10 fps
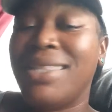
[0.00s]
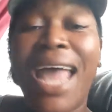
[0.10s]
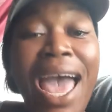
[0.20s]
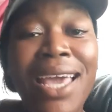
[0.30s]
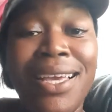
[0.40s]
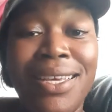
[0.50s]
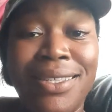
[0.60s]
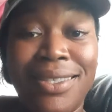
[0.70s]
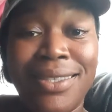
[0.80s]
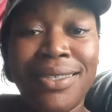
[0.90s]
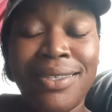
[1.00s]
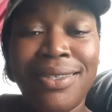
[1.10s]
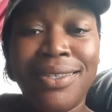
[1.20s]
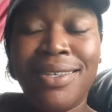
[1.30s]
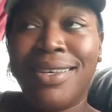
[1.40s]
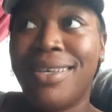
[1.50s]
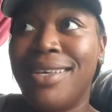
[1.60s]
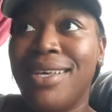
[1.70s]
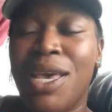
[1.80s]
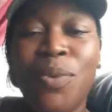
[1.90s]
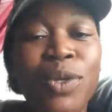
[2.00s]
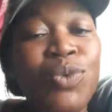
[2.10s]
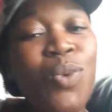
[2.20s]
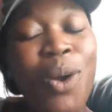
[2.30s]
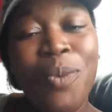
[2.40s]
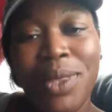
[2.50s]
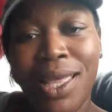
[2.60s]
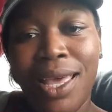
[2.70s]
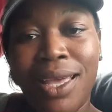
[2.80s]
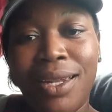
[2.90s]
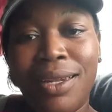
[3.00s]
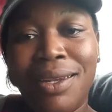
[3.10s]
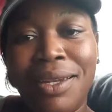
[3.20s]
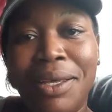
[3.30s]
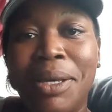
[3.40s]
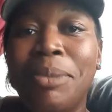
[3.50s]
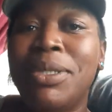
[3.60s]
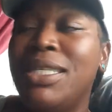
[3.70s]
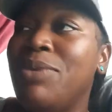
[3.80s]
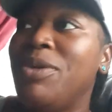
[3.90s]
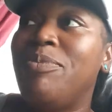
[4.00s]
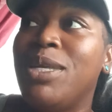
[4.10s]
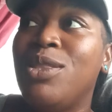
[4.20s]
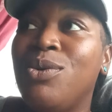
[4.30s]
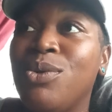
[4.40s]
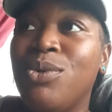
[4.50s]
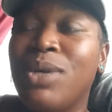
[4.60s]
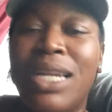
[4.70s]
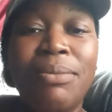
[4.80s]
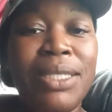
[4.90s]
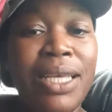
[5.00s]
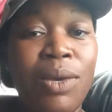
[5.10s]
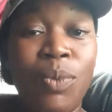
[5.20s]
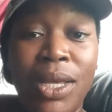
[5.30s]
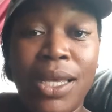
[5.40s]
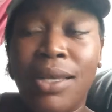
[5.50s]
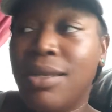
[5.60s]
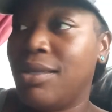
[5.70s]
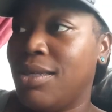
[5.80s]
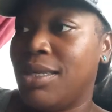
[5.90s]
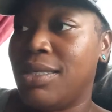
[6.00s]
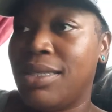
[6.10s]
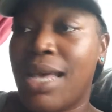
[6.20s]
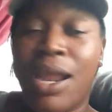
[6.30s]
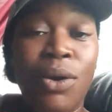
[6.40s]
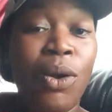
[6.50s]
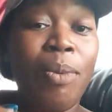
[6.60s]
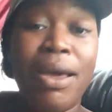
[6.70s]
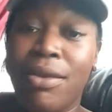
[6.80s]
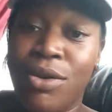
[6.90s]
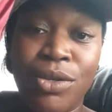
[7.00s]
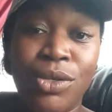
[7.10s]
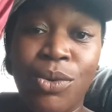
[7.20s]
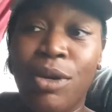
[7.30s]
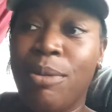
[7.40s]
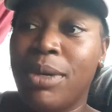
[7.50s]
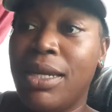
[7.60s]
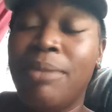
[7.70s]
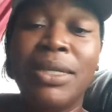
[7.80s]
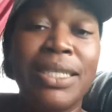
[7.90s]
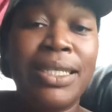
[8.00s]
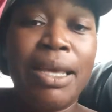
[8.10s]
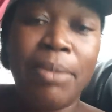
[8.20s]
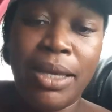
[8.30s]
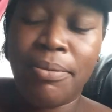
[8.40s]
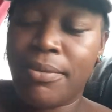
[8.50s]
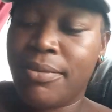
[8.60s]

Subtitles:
nice. And what's wrong with that? But see, we've been through, and I'm saying we, because I don't know about your story, but let me just say me.